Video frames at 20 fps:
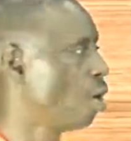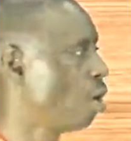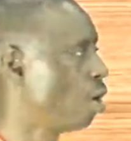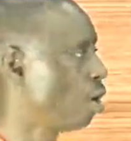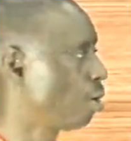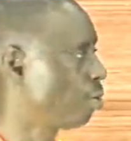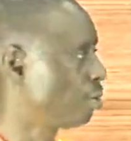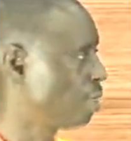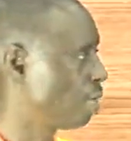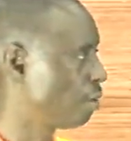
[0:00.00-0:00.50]

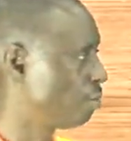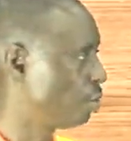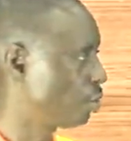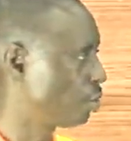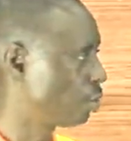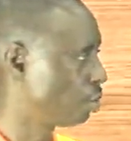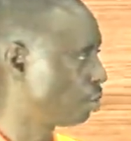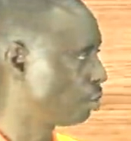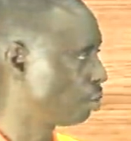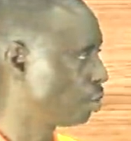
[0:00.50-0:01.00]

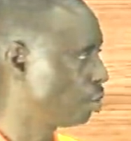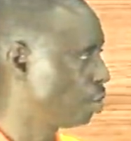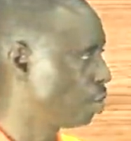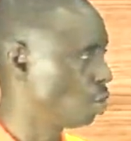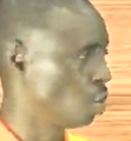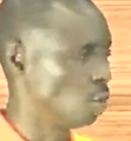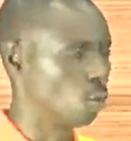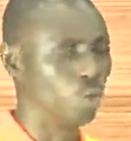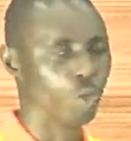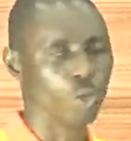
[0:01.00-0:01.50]
observation.
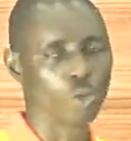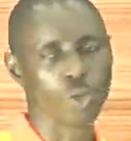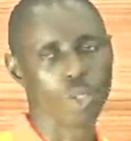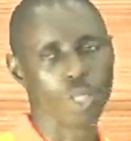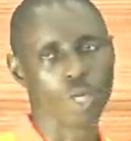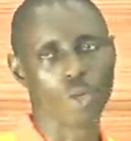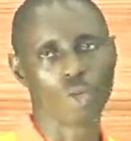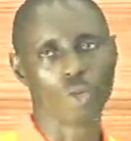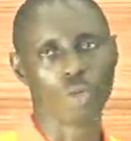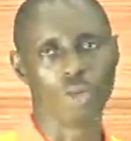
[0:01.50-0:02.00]
You also
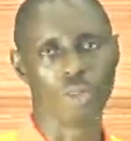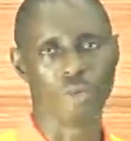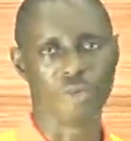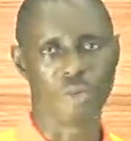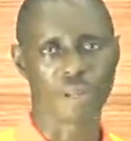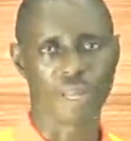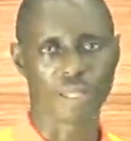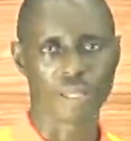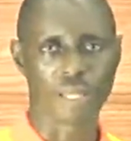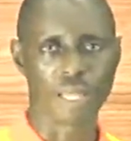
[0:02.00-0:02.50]
take note of the
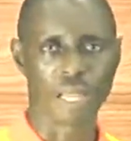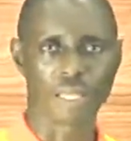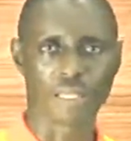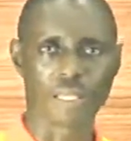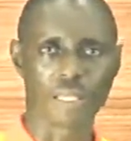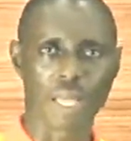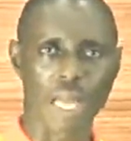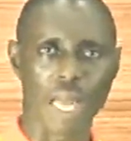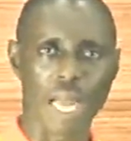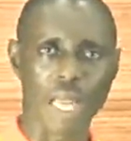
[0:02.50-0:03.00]
fact
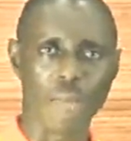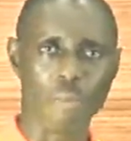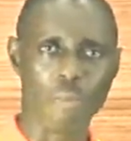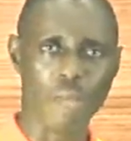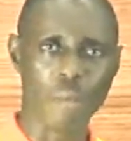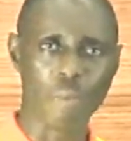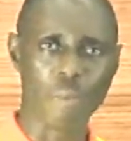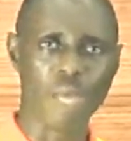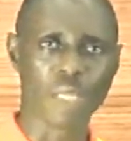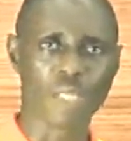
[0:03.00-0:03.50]
that I
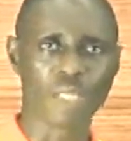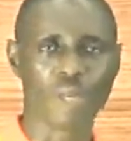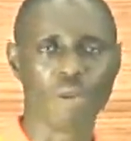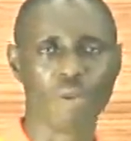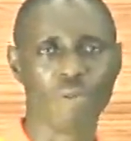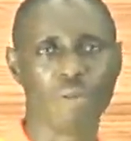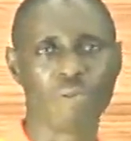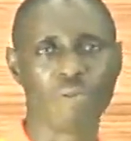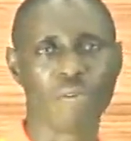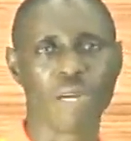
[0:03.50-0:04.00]
made mention
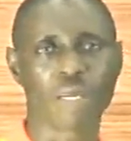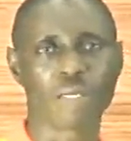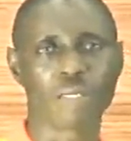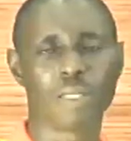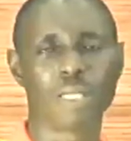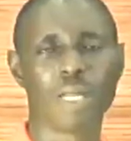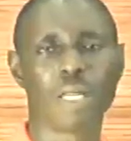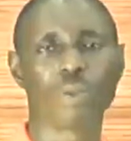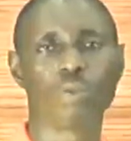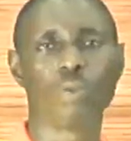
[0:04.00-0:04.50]
of the fact
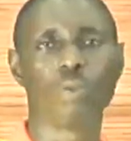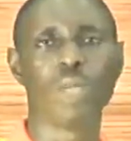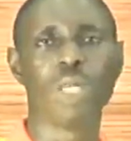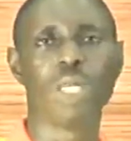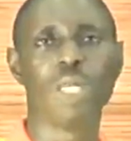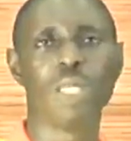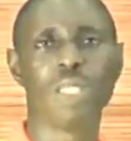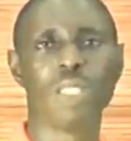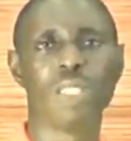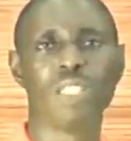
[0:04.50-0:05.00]
that
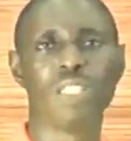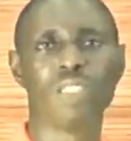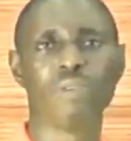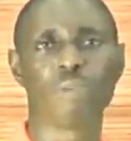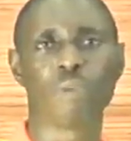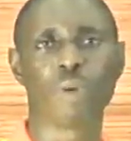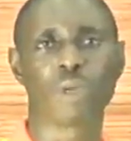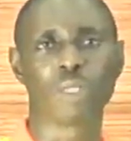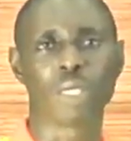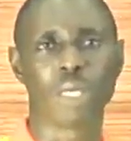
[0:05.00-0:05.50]
it is
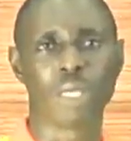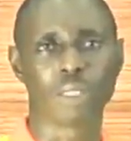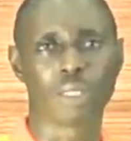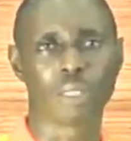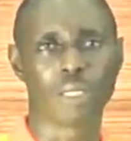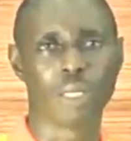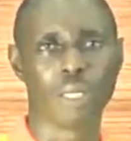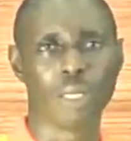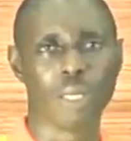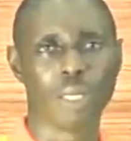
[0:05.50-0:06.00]
important
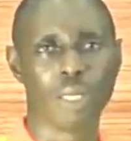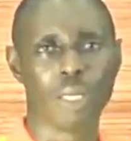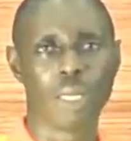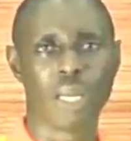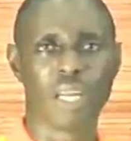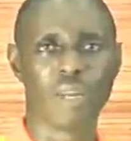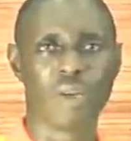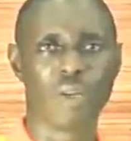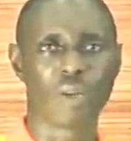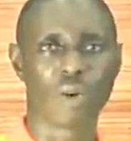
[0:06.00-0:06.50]

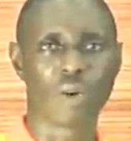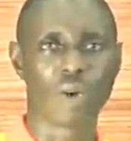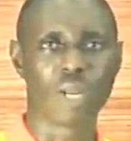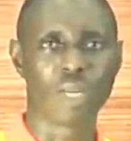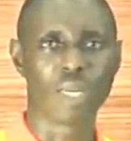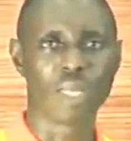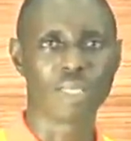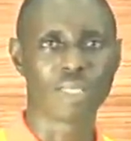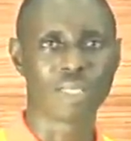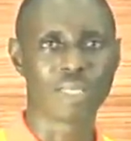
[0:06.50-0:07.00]
that in
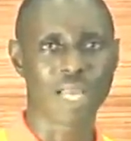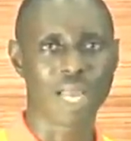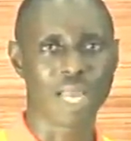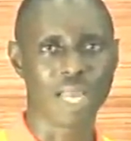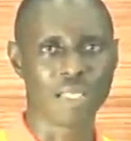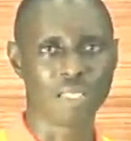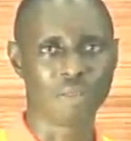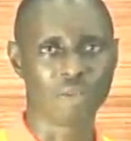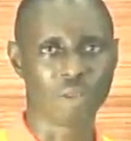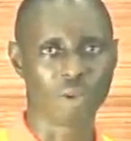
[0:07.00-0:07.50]
recording
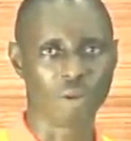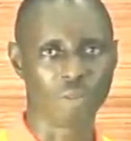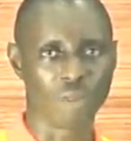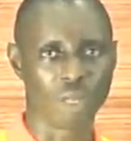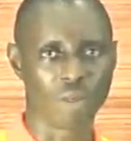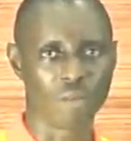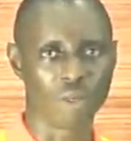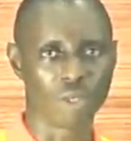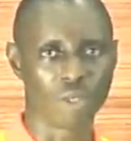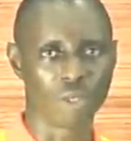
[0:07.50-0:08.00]
scientific
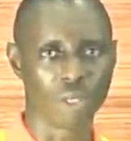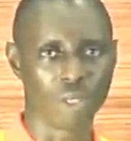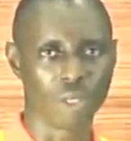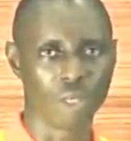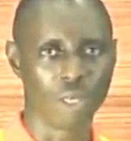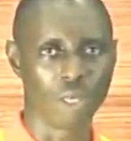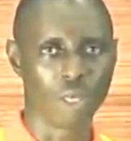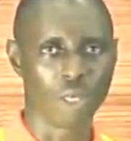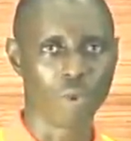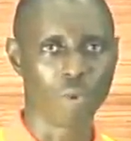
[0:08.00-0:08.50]
observation
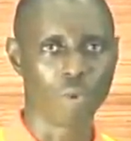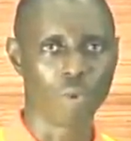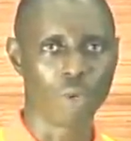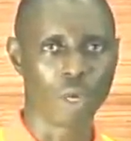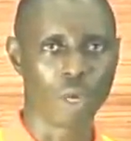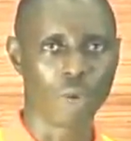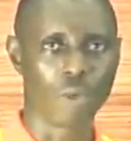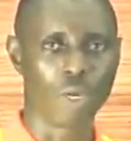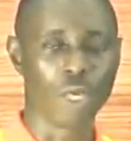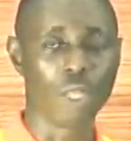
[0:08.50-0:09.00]

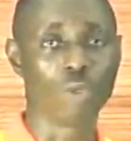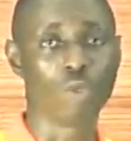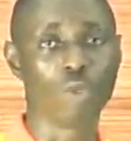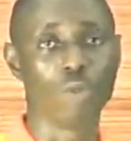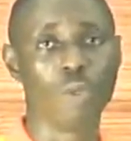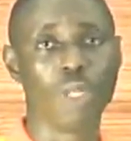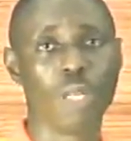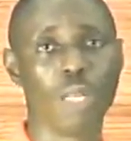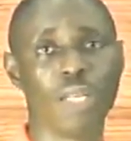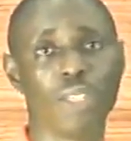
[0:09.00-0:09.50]
that we need to
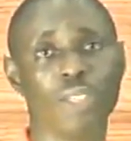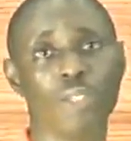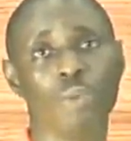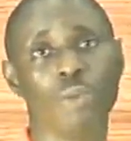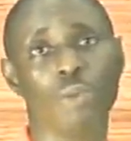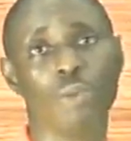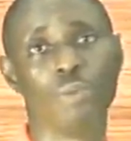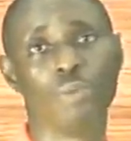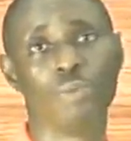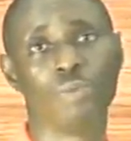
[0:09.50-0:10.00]
be legible,